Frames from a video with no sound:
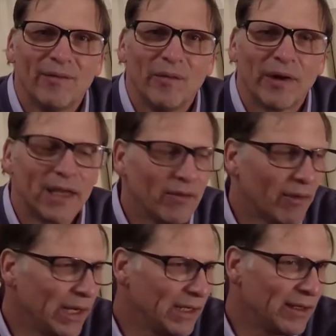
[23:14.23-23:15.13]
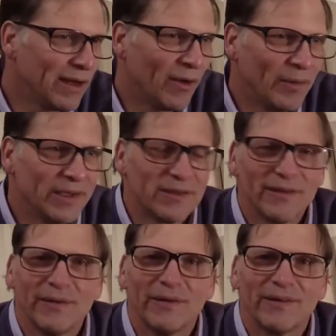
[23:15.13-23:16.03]
we're getting ready to go
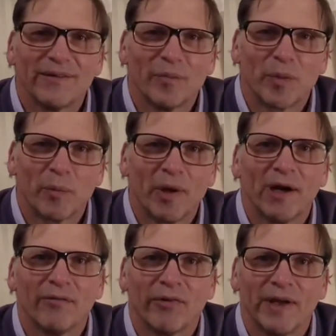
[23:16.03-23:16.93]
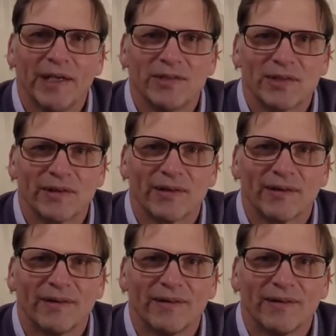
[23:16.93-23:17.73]
into preparing for Easter.